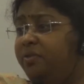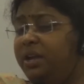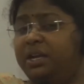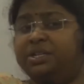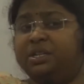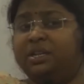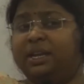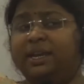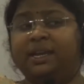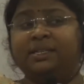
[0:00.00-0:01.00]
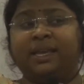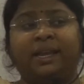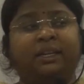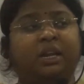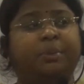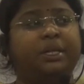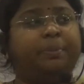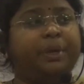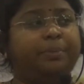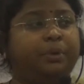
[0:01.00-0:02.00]
of the nation is elected by the
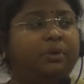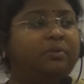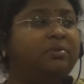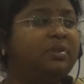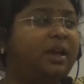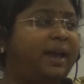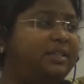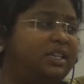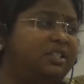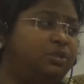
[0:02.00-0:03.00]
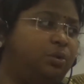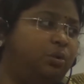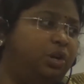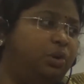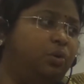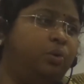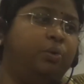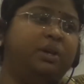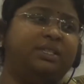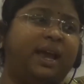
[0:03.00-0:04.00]
people. I just told you
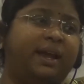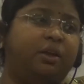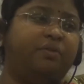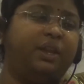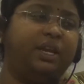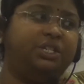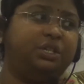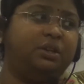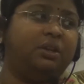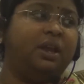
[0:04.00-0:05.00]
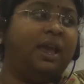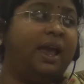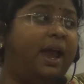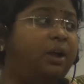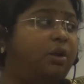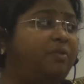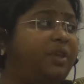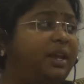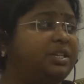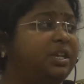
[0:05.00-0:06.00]
who is the head of the nation. Head of
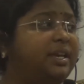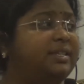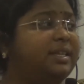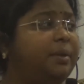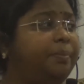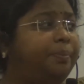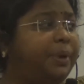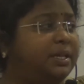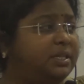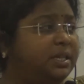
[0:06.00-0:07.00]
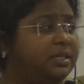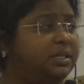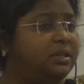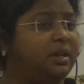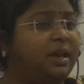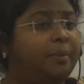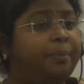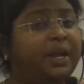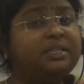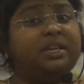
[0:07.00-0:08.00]
the nation is president.
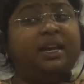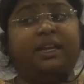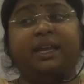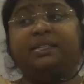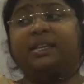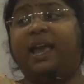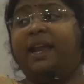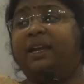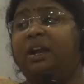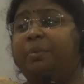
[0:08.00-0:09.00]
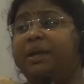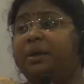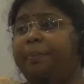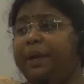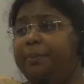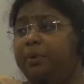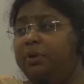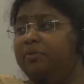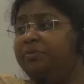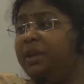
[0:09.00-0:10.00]
President is elected by the people.
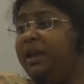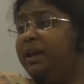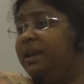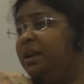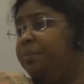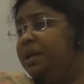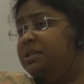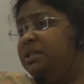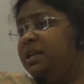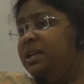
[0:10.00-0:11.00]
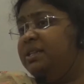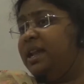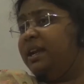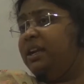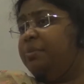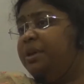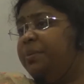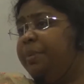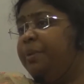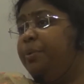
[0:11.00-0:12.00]
Indian president is elected by
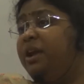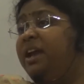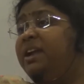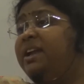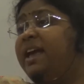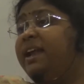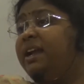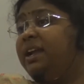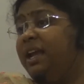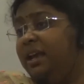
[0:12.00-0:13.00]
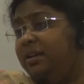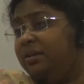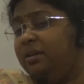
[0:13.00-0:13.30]
the people indirectly,